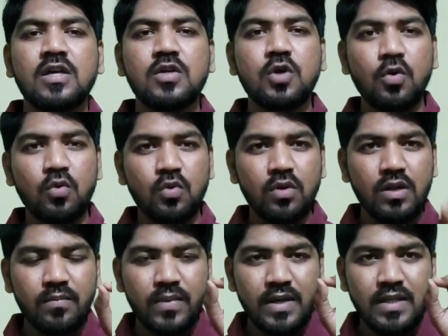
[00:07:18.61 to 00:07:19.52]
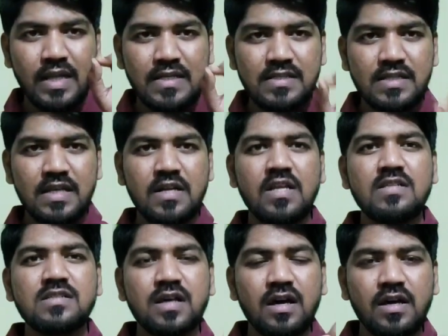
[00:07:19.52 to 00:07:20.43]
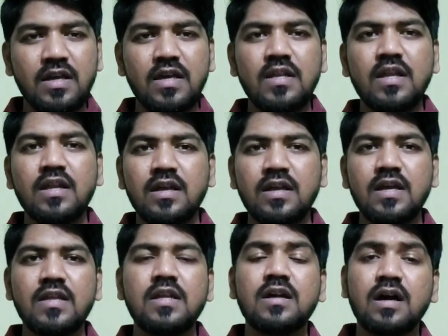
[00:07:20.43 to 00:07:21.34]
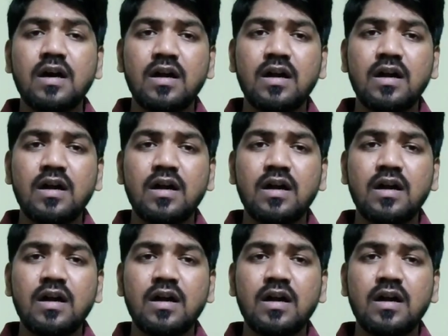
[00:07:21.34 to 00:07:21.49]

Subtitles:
You have to repeat that sentence again and again